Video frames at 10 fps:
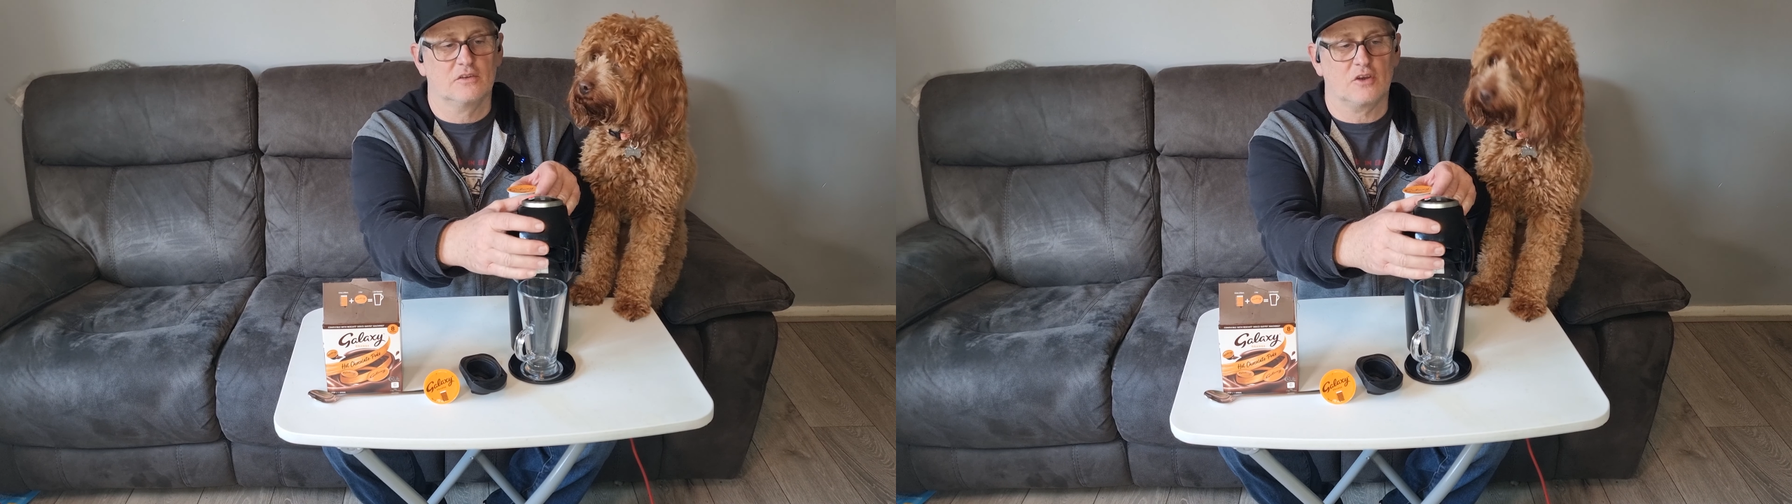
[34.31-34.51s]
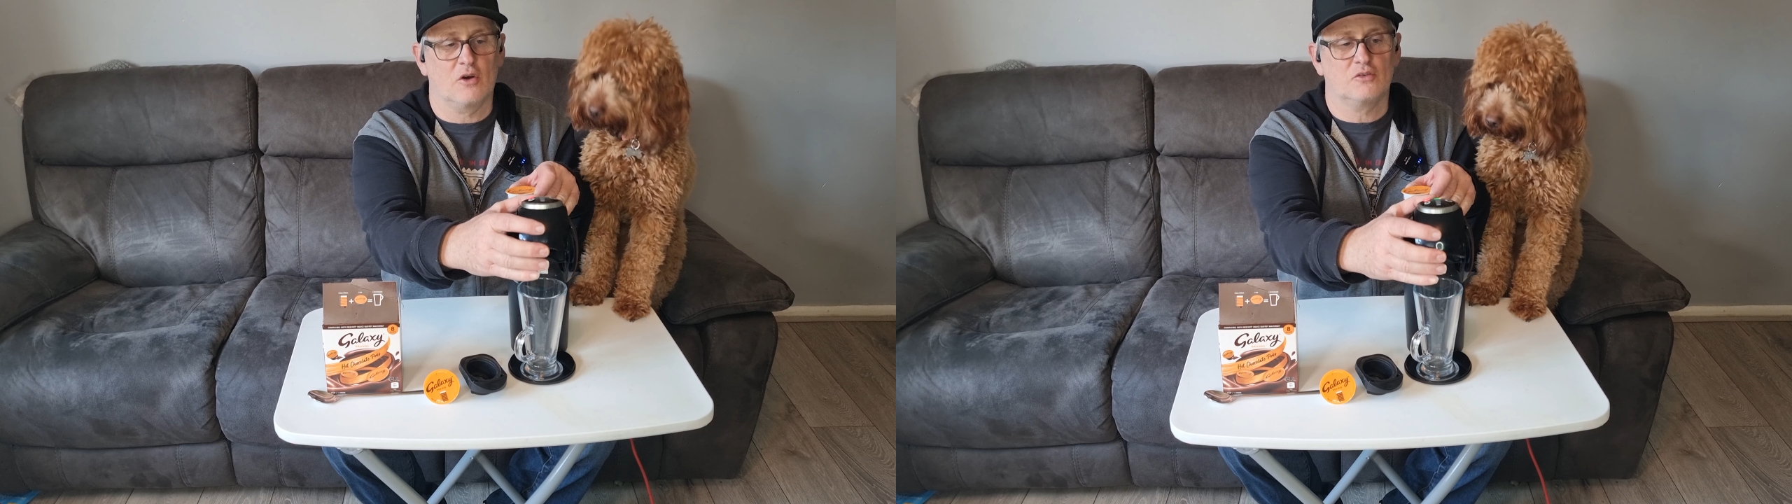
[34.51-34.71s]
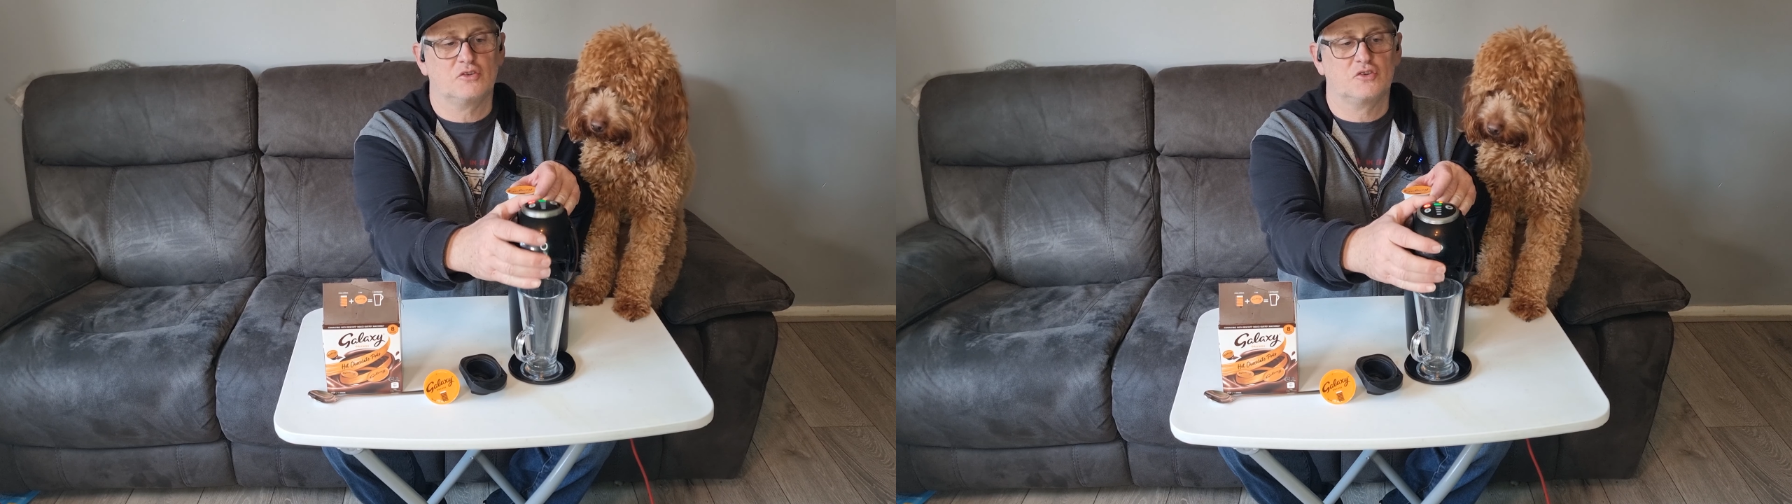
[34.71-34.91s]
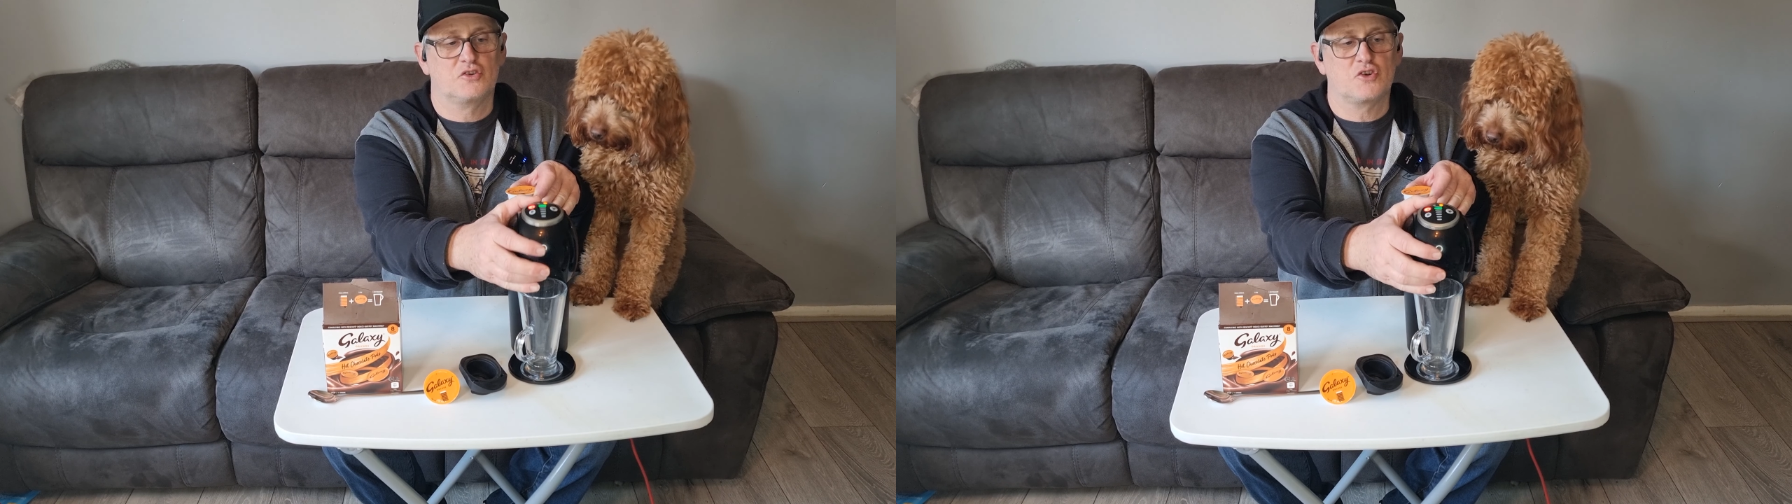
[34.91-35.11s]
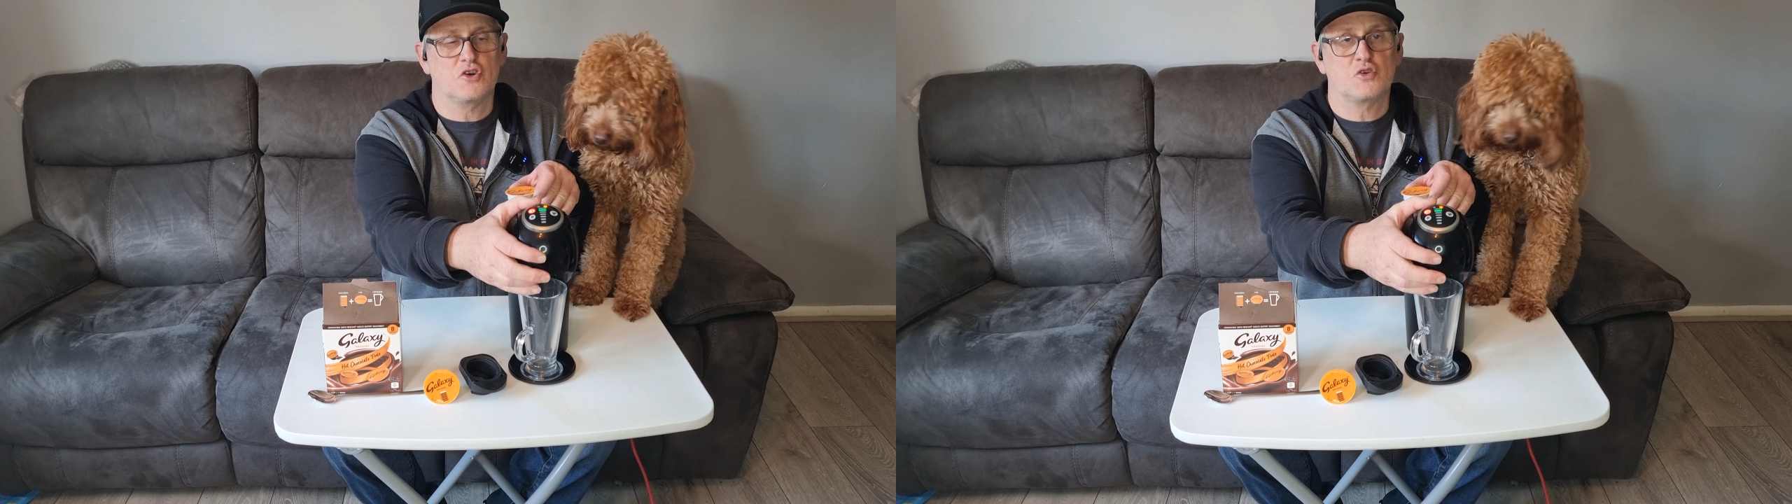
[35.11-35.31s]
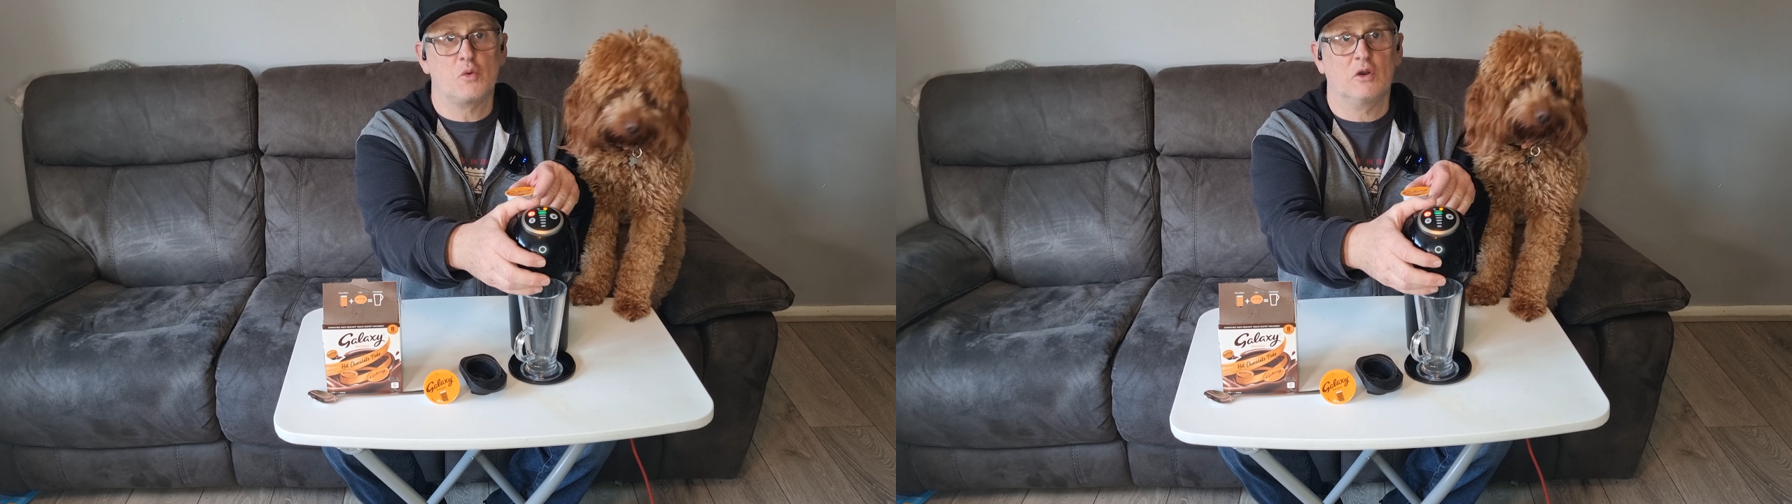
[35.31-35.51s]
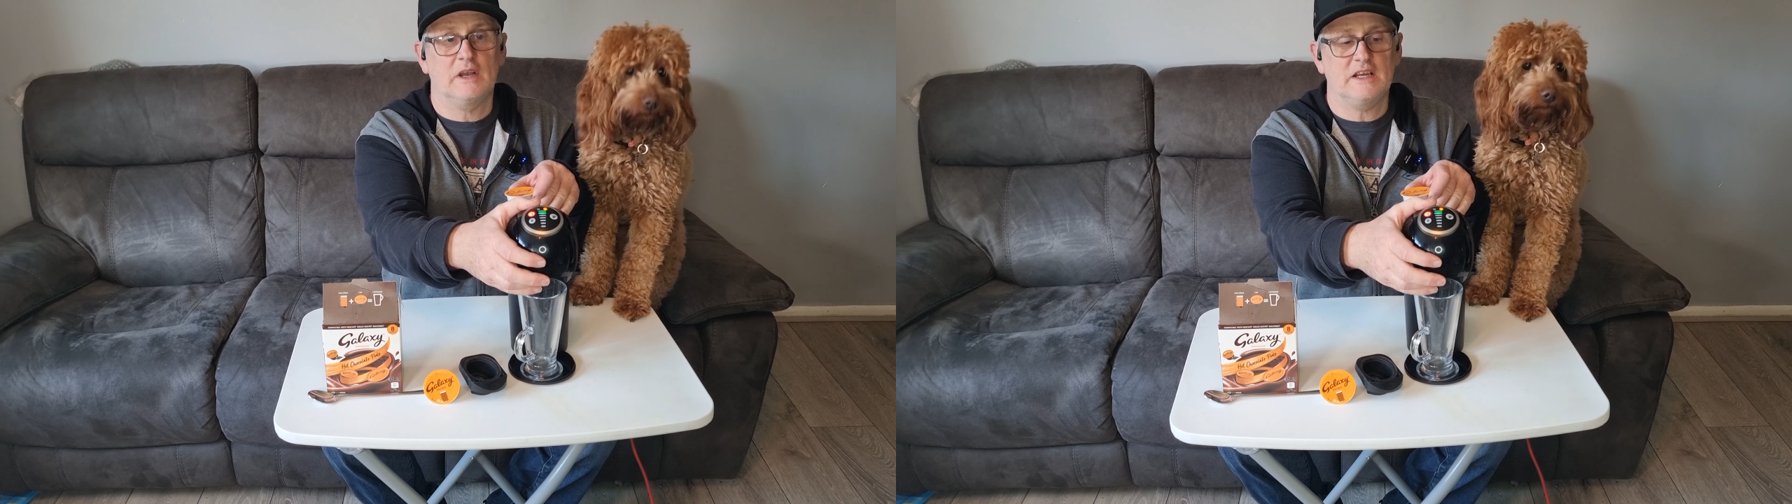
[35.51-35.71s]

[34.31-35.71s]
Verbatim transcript: so just one